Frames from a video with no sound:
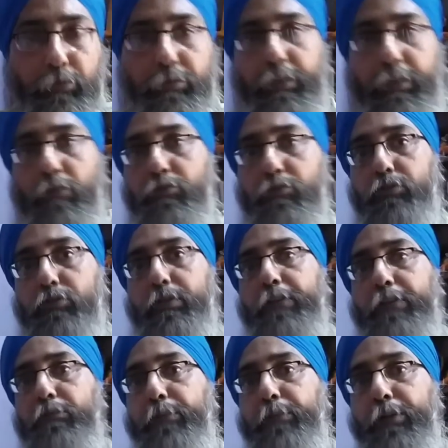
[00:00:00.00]
They also try
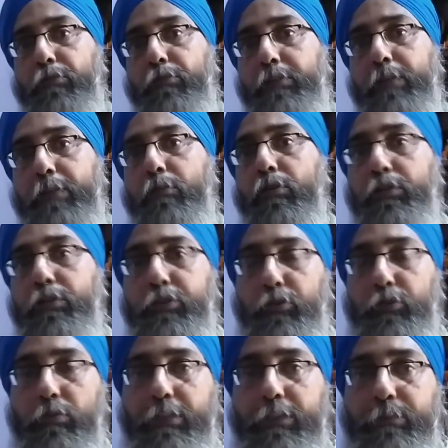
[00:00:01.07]
to prey on them or
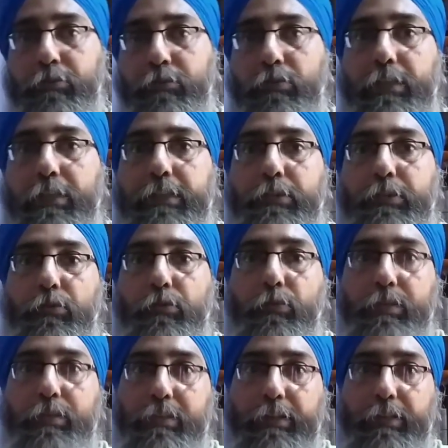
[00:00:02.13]
control them, so that,
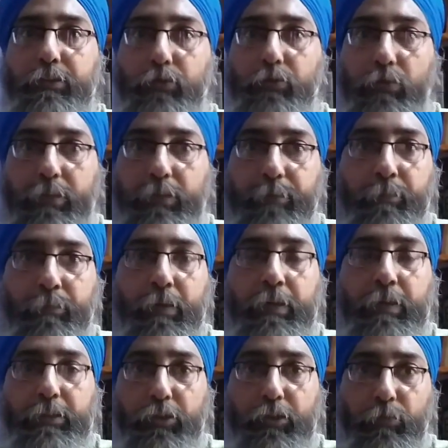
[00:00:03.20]
once they control them,
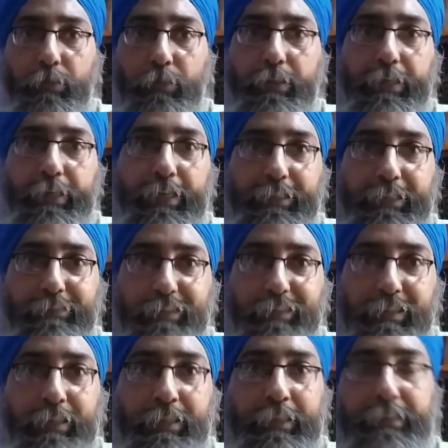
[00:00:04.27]
the human rights
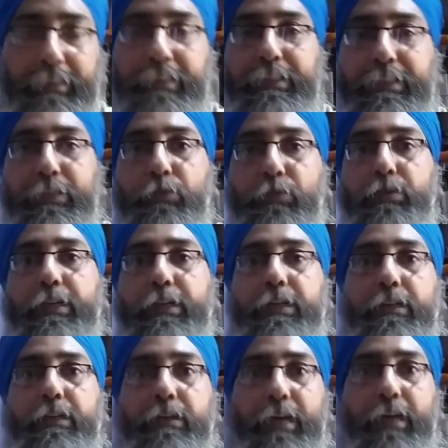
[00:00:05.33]
activists, then they know they
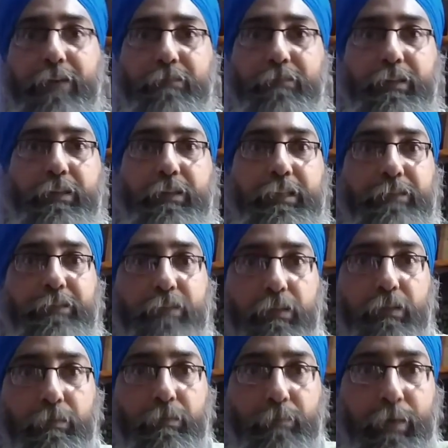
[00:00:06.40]
can have their
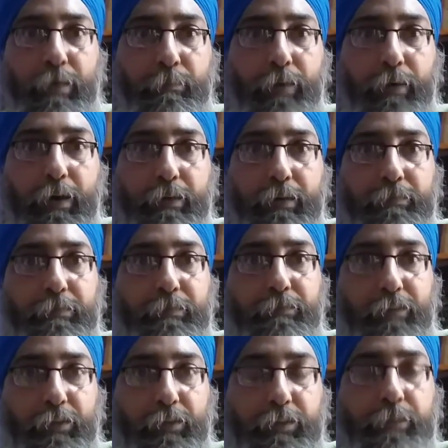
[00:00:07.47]
evil empire
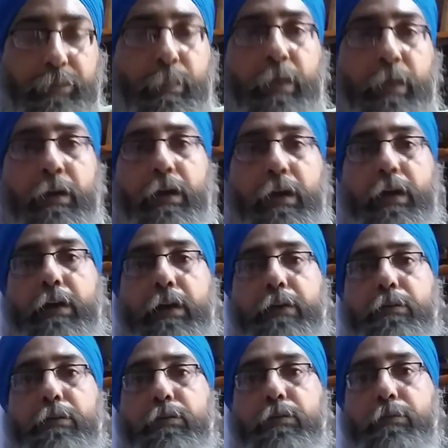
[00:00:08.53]
flourish.
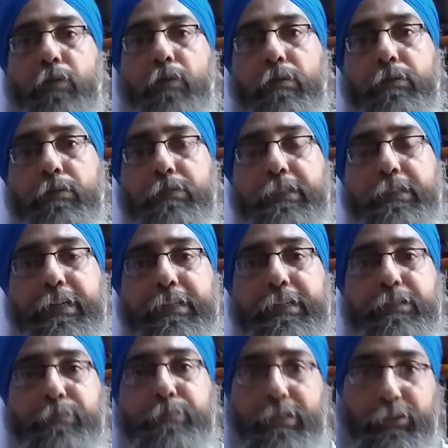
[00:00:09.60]
And the problem with that
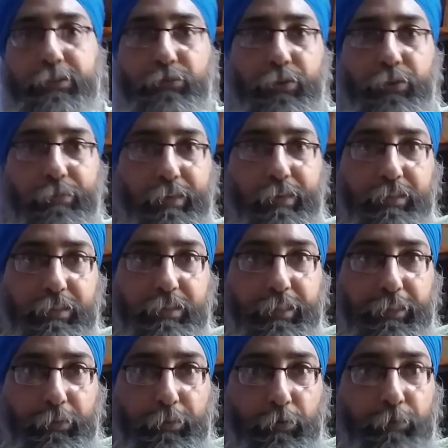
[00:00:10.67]
is massive surveillance state.